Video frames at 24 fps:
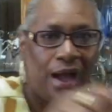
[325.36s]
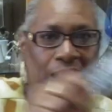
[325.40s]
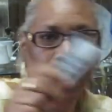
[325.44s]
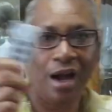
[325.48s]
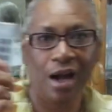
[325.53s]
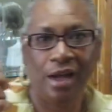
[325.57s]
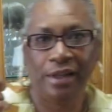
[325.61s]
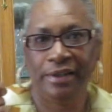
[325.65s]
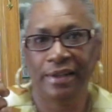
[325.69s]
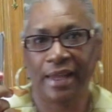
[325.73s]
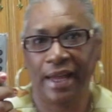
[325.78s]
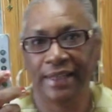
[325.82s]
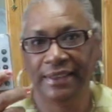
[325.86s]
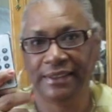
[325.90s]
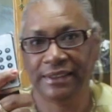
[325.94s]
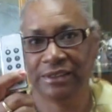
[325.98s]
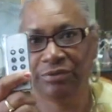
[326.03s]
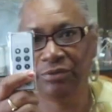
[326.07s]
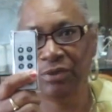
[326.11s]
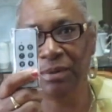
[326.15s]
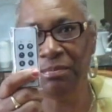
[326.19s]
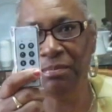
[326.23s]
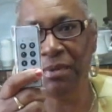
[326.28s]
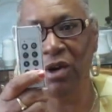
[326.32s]
a
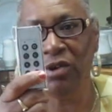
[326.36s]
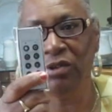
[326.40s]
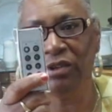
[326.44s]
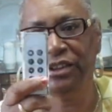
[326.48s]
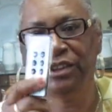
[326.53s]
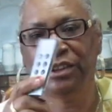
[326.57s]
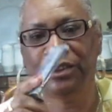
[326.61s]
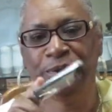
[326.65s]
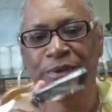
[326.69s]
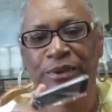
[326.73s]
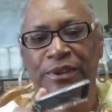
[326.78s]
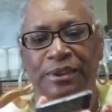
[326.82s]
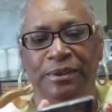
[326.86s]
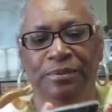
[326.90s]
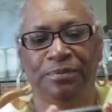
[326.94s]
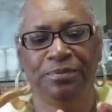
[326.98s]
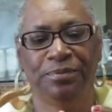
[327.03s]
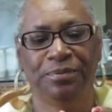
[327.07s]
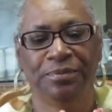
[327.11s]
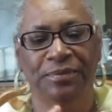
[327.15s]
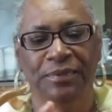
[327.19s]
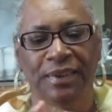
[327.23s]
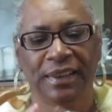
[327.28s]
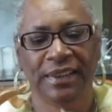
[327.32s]
nice remote to it.
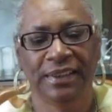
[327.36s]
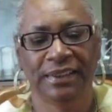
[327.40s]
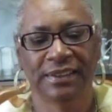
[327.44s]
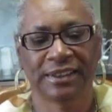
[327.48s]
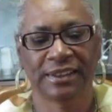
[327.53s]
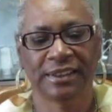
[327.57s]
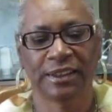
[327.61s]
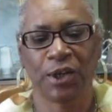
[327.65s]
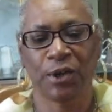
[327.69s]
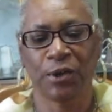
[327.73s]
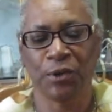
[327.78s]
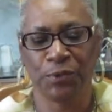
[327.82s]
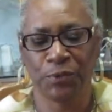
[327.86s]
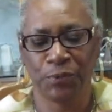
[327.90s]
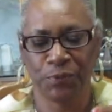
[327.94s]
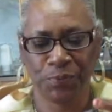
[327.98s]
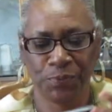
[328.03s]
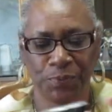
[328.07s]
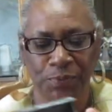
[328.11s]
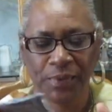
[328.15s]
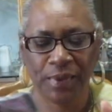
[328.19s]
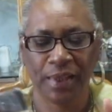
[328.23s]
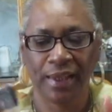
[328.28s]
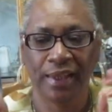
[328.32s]
So
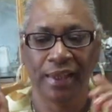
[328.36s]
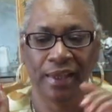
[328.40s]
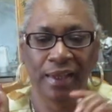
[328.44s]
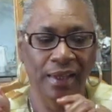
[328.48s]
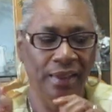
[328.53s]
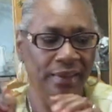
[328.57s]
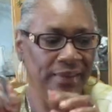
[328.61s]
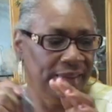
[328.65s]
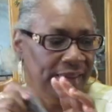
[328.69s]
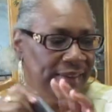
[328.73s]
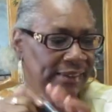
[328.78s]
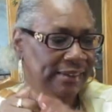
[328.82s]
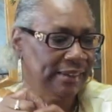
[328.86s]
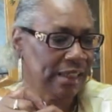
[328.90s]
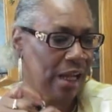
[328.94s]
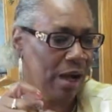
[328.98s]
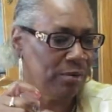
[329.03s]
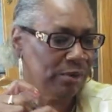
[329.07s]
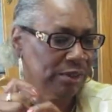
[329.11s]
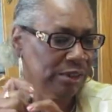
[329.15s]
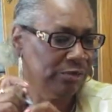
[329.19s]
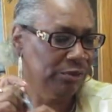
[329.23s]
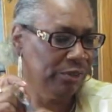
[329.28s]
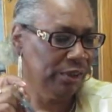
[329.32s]
this,
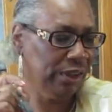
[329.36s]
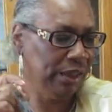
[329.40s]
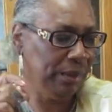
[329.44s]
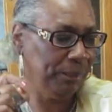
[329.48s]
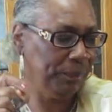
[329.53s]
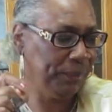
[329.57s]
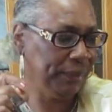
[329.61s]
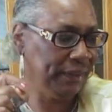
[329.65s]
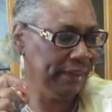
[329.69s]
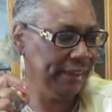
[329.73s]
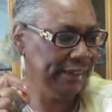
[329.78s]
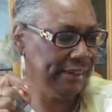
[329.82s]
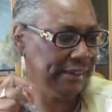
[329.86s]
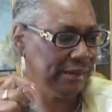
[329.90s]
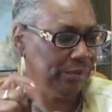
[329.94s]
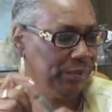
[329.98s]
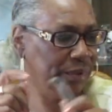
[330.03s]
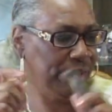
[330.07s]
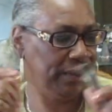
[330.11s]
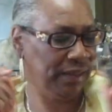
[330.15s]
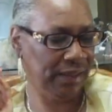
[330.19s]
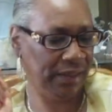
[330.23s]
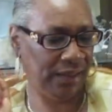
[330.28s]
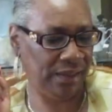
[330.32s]
I was really pleased
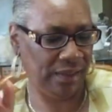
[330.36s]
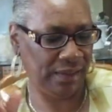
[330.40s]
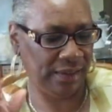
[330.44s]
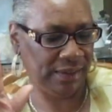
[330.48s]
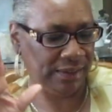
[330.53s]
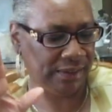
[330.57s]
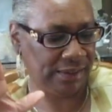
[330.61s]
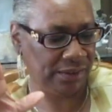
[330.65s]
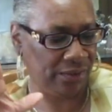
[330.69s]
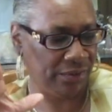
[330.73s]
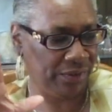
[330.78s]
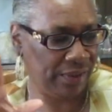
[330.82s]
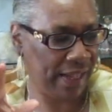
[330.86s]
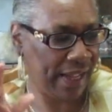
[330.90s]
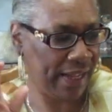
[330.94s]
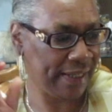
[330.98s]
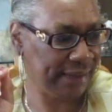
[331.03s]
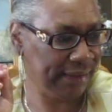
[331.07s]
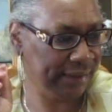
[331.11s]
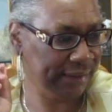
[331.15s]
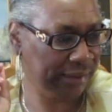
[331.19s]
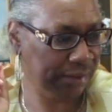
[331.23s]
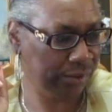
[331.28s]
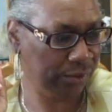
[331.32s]
with it, and so
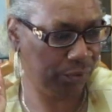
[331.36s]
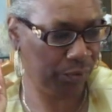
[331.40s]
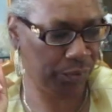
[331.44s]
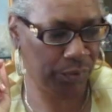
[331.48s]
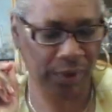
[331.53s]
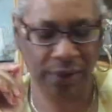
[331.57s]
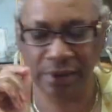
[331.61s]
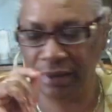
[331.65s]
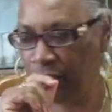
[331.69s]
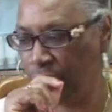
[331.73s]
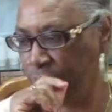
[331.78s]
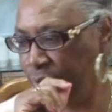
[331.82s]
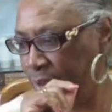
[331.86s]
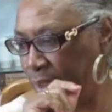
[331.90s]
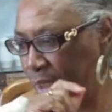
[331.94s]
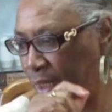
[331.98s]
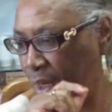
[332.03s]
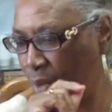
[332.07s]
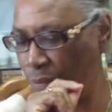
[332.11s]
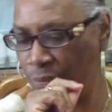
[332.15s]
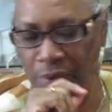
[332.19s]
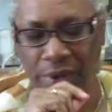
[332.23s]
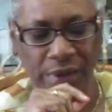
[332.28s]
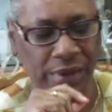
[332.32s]
that is the one that
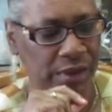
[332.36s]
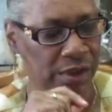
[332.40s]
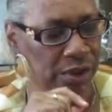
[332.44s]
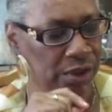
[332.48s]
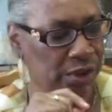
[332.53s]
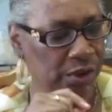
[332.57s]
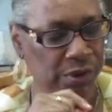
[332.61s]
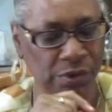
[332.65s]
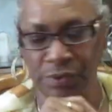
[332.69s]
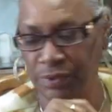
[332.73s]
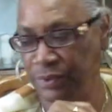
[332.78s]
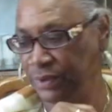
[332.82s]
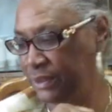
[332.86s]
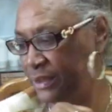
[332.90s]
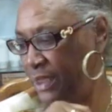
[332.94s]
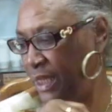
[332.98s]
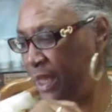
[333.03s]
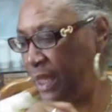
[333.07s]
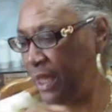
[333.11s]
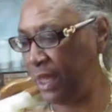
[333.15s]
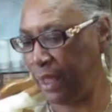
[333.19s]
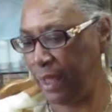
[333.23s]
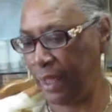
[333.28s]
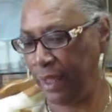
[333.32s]
I wanted to use.
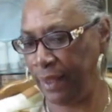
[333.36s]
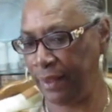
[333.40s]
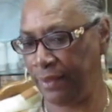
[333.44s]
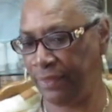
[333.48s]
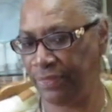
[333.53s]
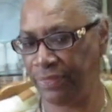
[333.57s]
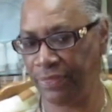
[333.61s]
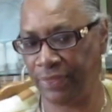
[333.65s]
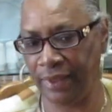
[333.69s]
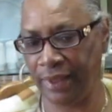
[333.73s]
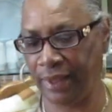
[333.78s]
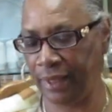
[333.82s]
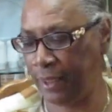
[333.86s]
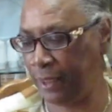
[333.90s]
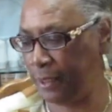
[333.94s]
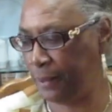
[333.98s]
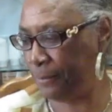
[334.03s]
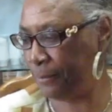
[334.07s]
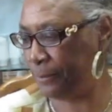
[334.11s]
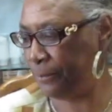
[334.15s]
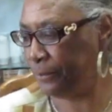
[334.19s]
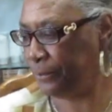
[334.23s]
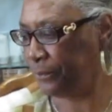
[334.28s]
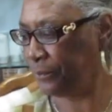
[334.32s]
And
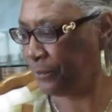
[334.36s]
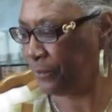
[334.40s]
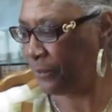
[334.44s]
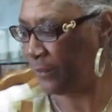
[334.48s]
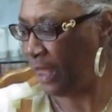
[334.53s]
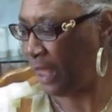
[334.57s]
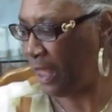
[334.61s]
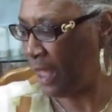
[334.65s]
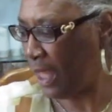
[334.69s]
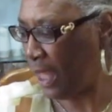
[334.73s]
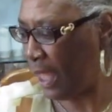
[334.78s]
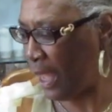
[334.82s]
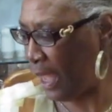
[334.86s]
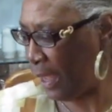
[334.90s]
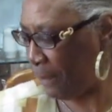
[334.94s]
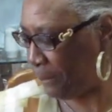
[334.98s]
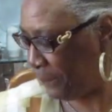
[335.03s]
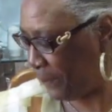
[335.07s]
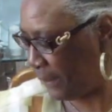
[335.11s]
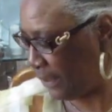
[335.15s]
then I